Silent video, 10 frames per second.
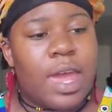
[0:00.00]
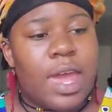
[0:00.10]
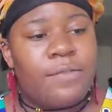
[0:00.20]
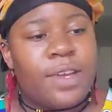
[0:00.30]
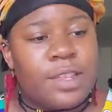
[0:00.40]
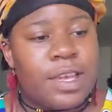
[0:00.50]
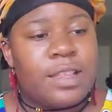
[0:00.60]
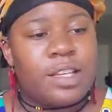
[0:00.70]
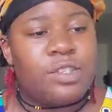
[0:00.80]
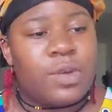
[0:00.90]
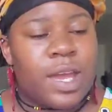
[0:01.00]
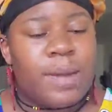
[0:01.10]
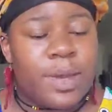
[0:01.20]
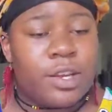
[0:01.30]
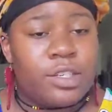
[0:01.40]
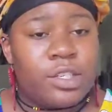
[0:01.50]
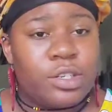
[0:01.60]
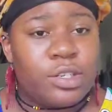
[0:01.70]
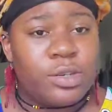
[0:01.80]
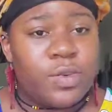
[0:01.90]
everything that you came here to
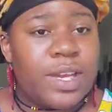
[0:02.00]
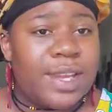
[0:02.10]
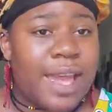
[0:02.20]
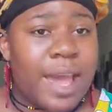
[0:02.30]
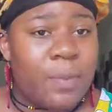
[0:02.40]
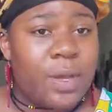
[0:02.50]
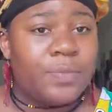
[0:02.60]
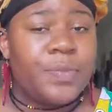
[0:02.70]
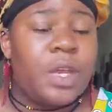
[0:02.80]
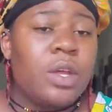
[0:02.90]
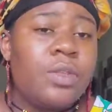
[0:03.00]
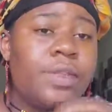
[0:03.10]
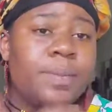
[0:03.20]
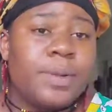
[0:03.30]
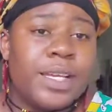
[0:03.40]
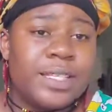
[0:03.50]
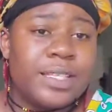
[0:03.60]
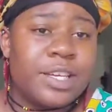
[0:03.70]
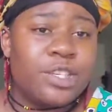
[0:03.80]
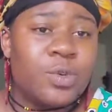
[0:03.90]
do can happen. The
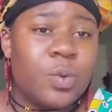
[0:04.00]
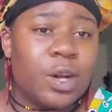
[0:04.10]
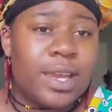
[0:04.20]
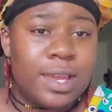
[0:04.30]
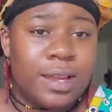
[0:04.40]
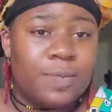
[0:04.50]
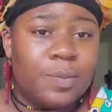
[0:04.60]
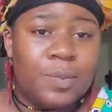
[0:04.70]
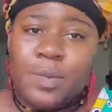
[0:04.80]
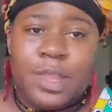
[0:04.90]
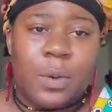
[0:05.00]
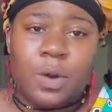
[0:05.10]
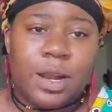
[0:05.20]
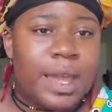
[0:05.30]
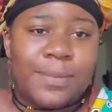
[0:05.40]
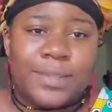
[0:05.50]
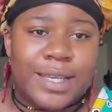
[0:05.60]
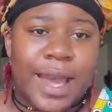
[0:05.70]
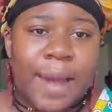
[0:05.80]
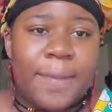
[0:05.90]
places that you were in, they weren't able
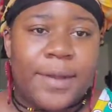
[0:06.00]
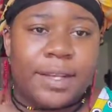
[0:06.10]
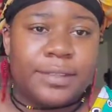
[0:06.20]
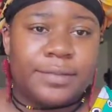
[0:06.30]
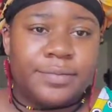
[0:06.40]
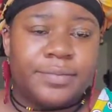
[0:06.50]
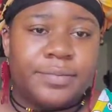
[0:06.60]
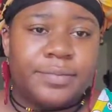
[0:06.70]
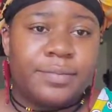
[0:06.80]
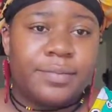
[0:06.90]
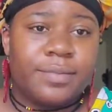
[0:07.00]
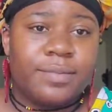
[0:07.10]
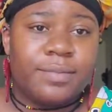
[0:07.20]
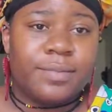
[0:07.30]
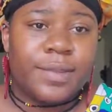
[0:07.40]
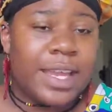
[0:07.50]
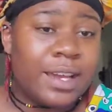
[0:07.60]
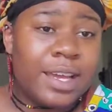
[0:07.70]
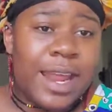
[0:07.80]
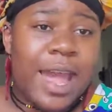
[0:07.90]
to happen. They
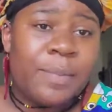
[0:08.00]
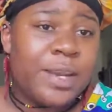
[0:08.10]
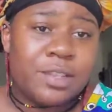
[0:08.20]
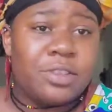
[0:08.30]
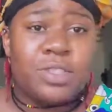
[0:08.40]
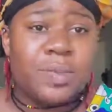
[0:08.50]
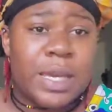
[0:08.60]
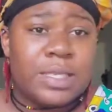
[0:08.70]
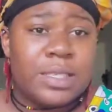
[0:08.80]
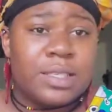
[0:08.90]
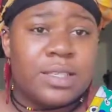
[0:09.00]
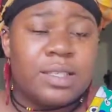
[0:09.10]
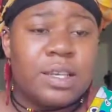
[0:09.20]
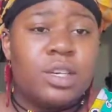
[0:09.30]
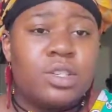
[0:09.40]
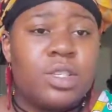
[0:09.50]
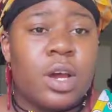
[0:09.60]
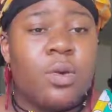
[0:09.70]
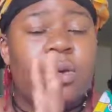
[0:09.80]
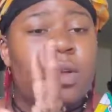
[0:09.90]
couldn't happen in those spaces. So